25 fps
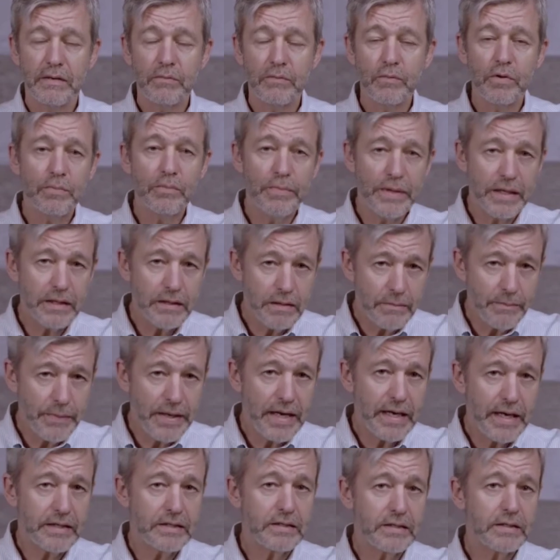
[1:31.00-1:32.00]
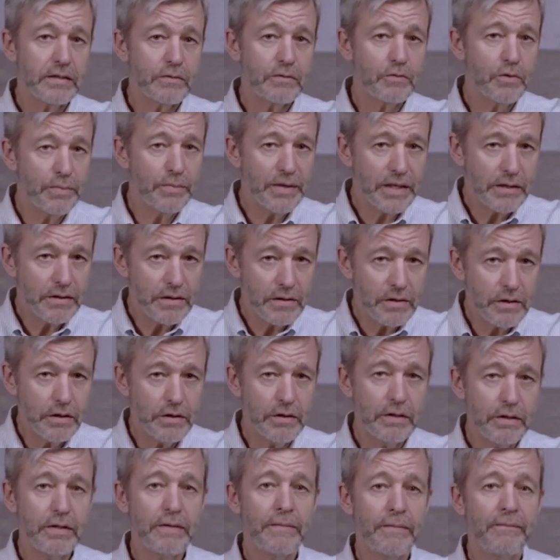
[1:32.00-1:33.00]
be the best. It will be the
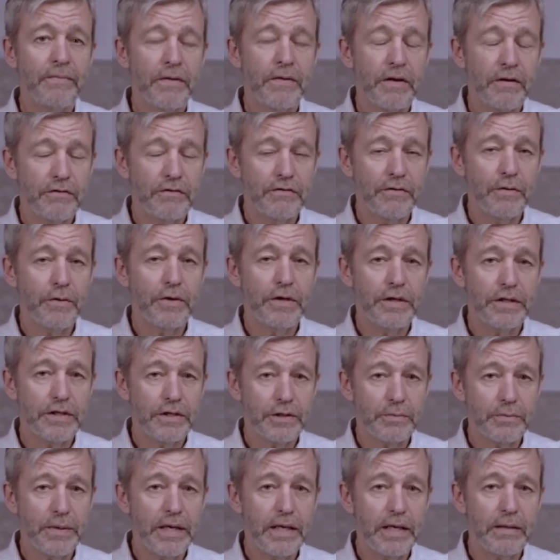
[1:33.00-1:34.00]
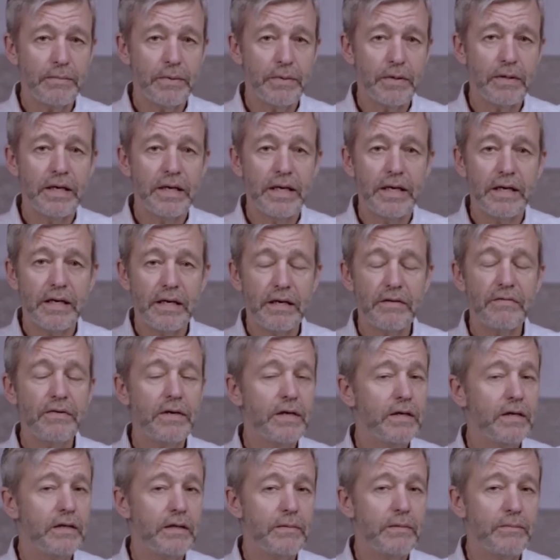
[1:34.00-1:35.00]
good for His people, even
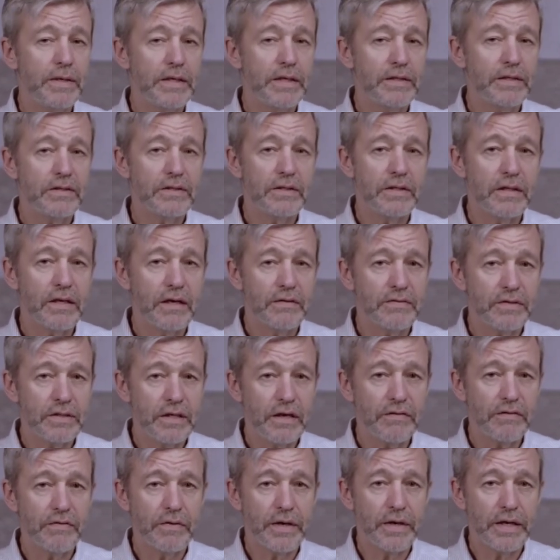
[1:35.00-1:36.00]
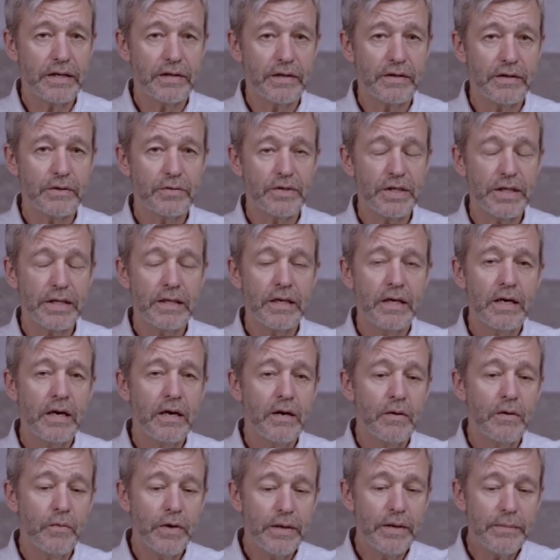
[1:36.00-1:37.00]
in the midst of suffering. You see,
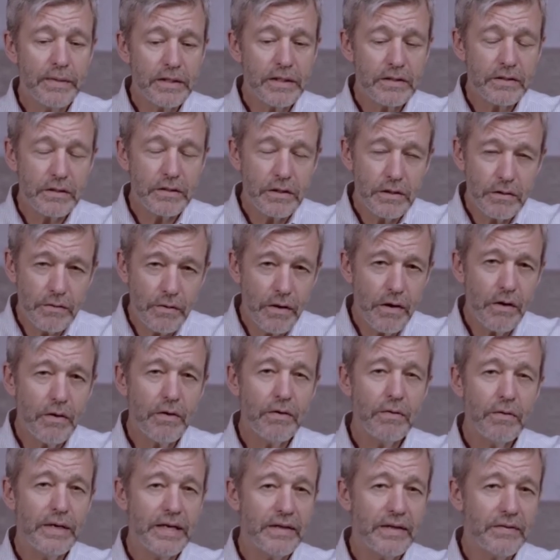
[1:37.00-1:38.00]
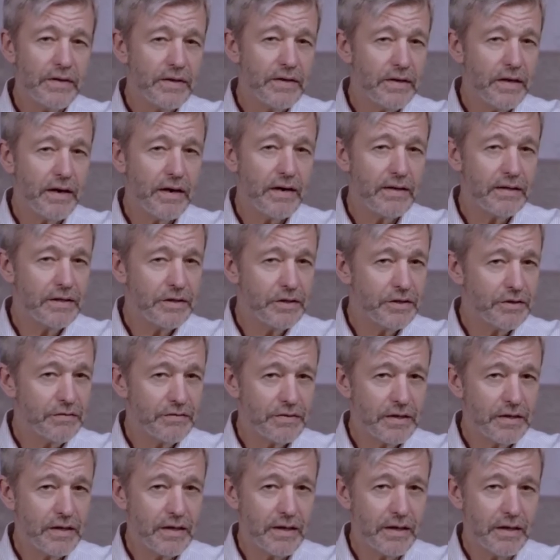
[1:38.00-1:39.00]
we must grow in the knowledge of
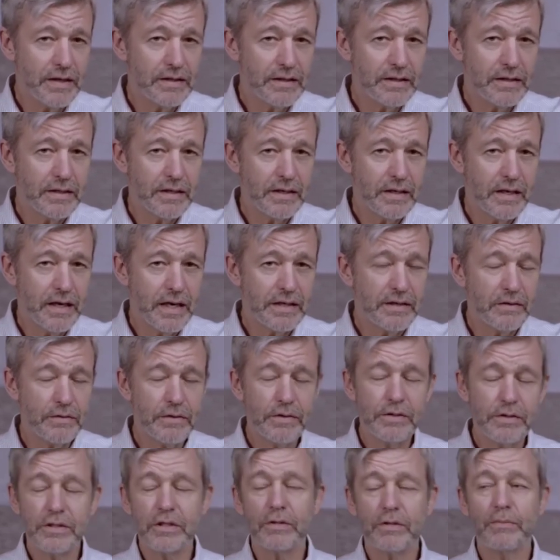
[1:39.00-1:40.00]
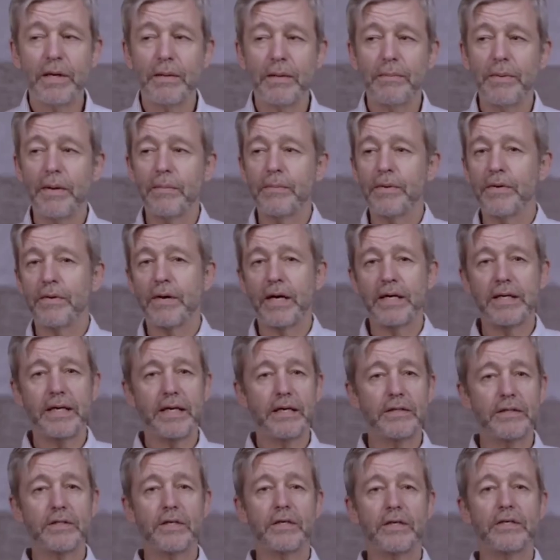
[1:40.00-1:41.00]
God. I know there's so many people right now
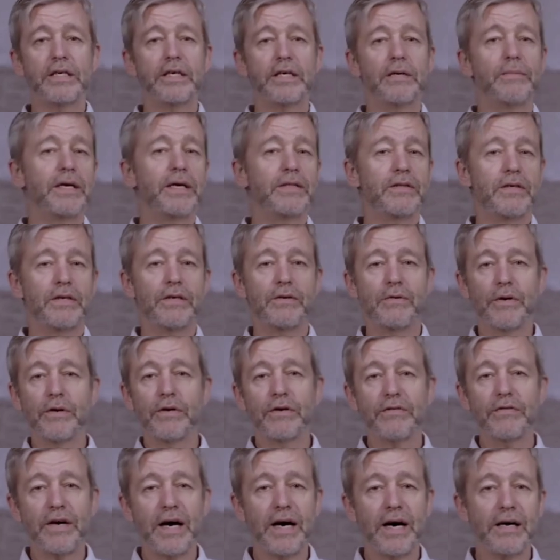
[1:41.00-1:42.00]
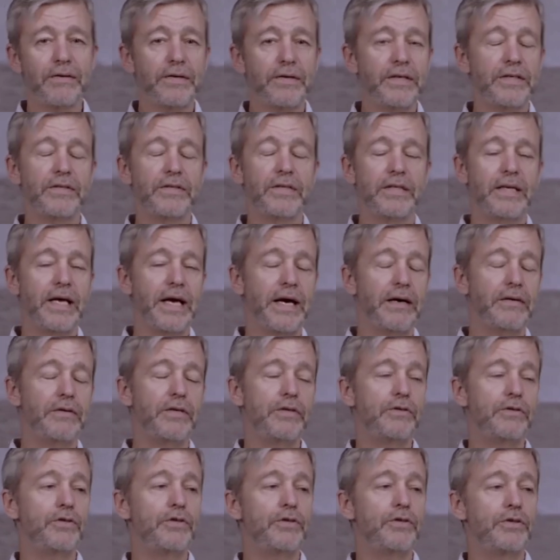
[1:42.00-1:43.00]
talking about the coronavirus and how you
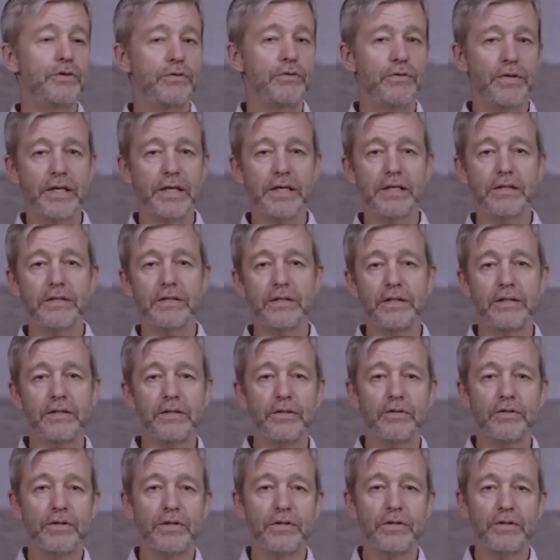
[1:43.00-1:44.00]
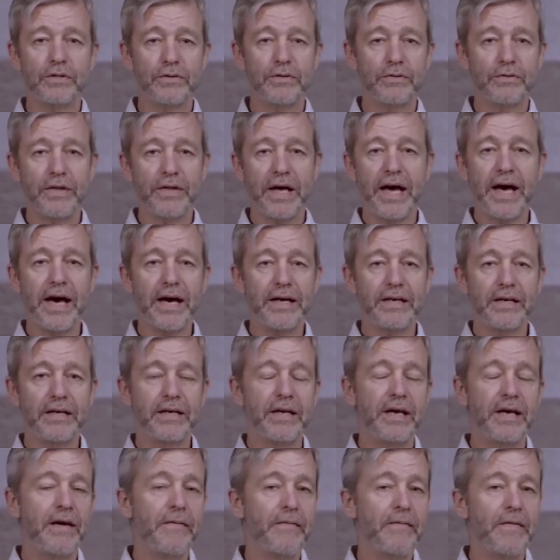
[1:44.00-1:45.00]
should do this and you should do that and
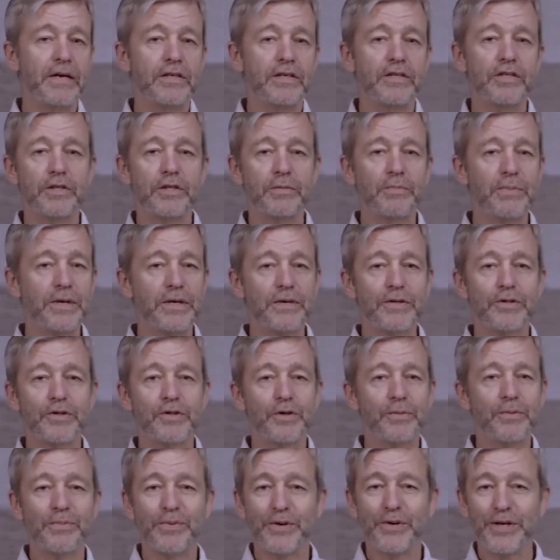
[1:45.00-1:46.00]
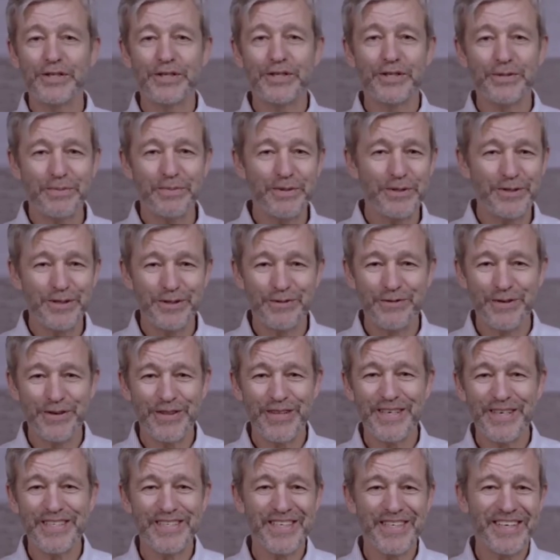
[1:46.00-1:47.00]
spiritual principles for
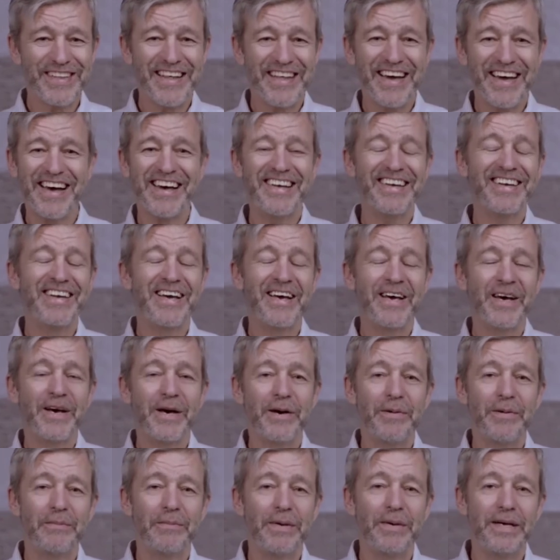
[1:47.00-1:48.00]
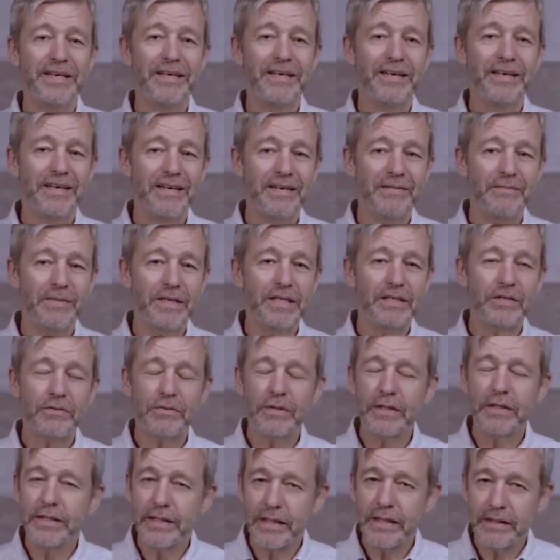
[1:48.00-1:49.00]
this and that, but but it's
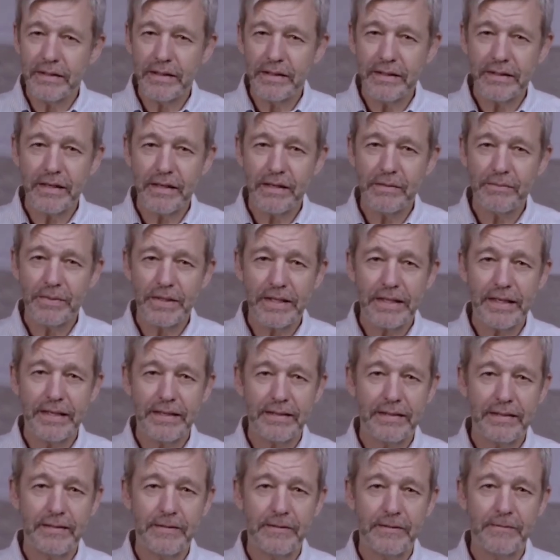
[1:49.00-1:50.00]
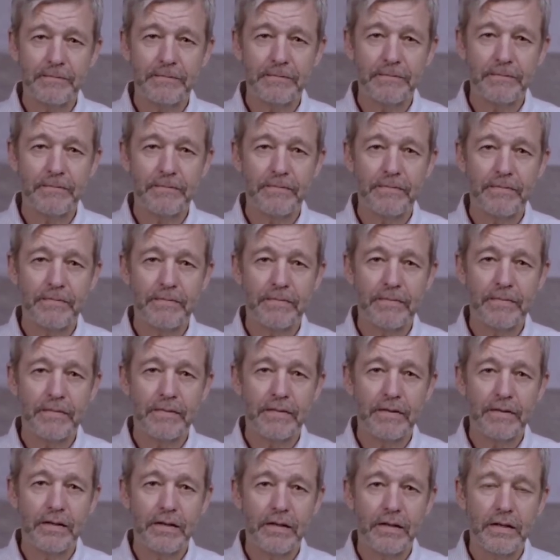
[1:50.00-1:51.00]
really not that complicated.
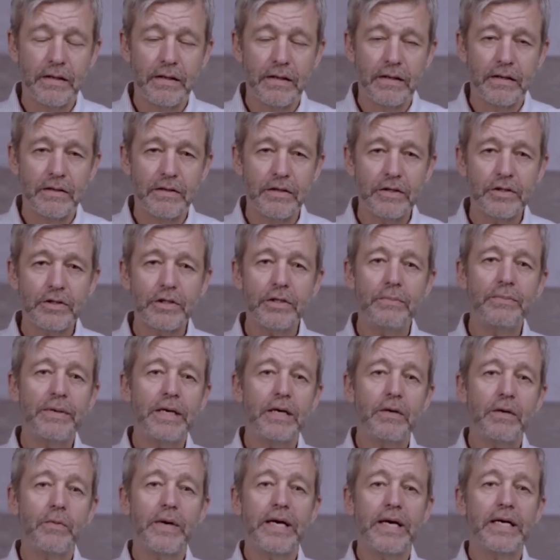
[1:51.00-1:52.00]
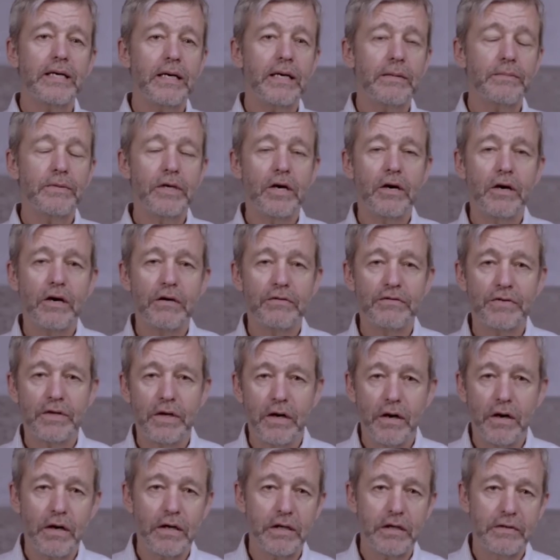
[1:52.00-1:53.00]
This should be a wake up call for
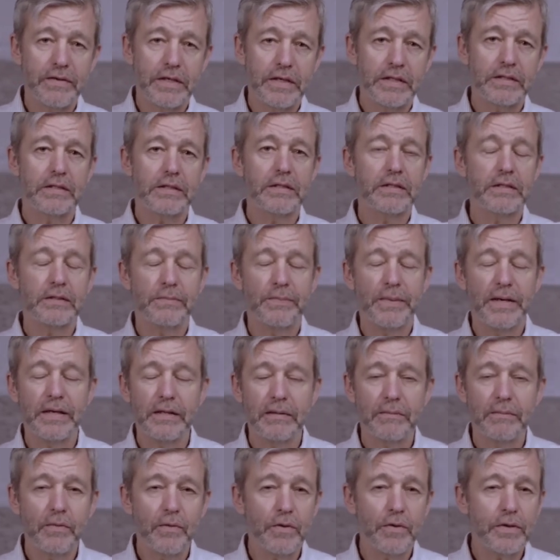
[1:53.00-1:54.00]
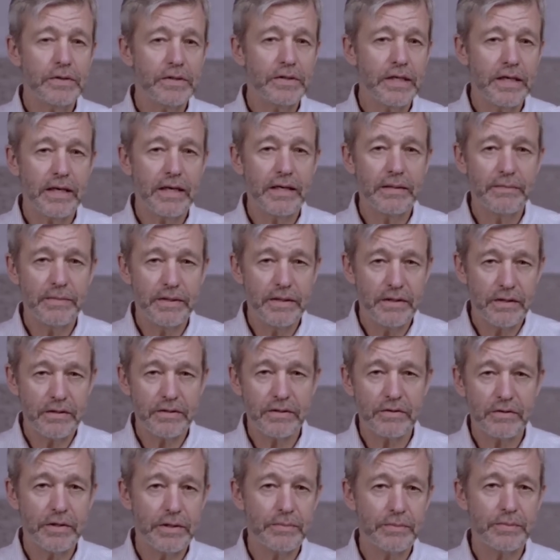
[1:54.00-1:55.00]
all of us to spend more time in the
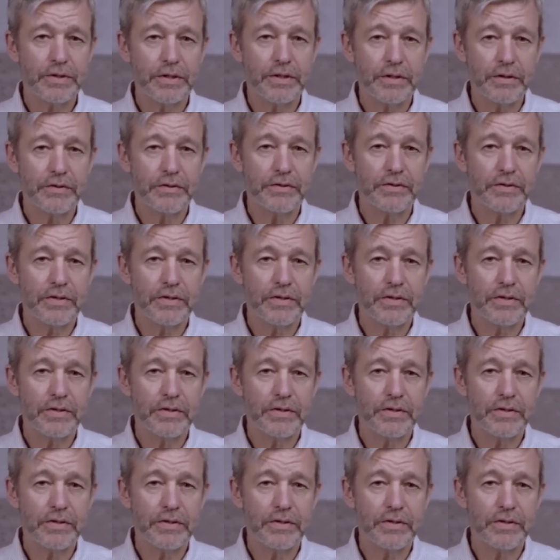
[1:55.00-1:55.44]
scriptures,